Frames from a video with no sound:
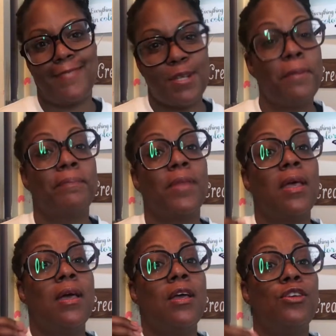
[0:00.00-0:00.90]
So
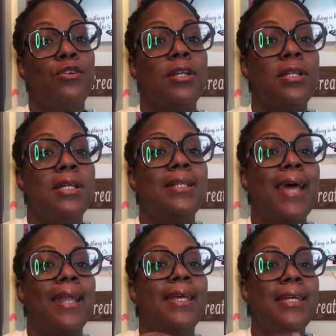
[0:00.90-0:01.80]
you're going to need
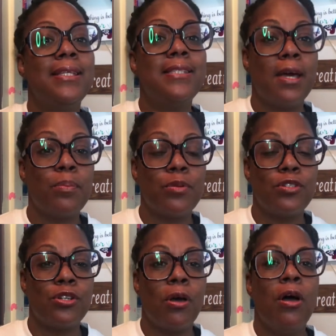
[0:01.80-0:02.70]
that heat
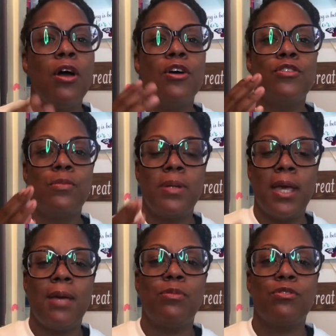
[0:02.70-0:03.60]
temperature to be
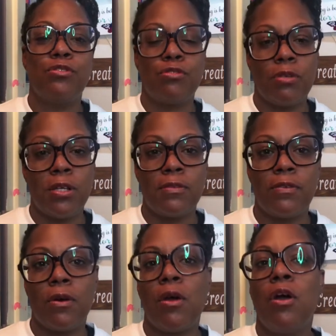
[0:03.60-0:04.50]
able to
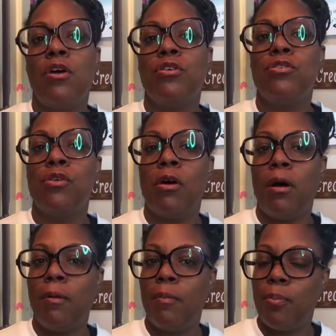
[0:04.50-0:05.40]
transfer your
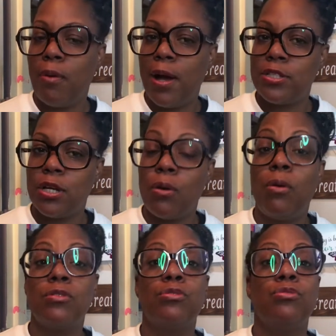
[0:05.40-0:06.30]
project
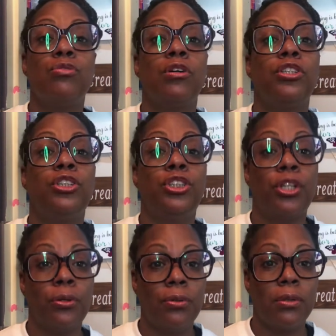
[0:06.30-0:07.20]
onto your
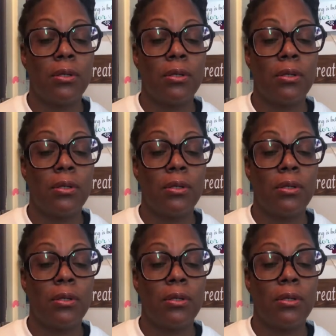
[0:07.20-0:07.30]
shirt